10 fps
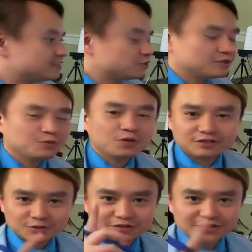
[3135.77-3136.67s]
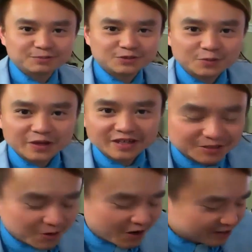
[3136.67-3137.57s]
right. So it works on
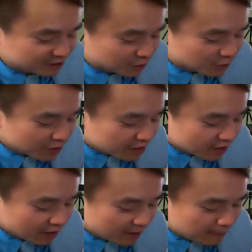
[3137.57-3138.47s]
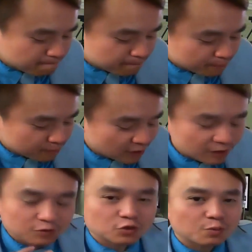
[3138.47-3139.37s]
subdomains. All right. So um,
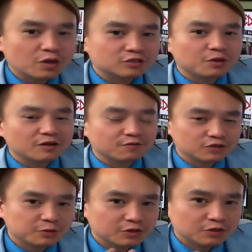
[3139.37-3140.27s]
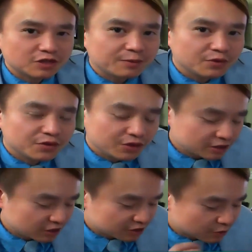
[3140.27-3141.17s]
thank you so much, Mike, for spending your time with
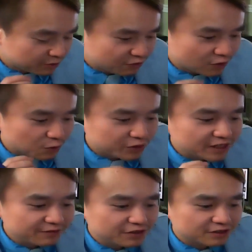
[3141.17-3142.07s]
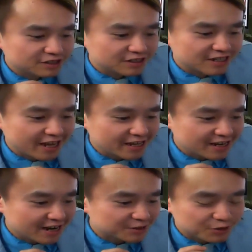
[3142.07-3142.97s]
us. So before we leave here today,
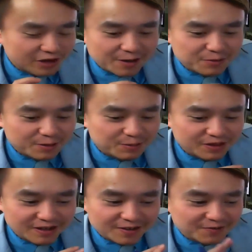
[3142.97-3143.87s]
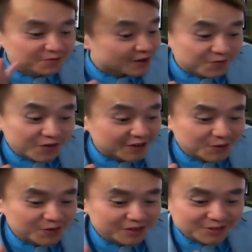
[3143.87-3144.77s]
uh, do you have maybe a, a
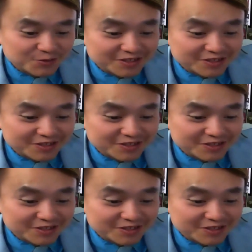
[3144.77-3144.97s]
final words of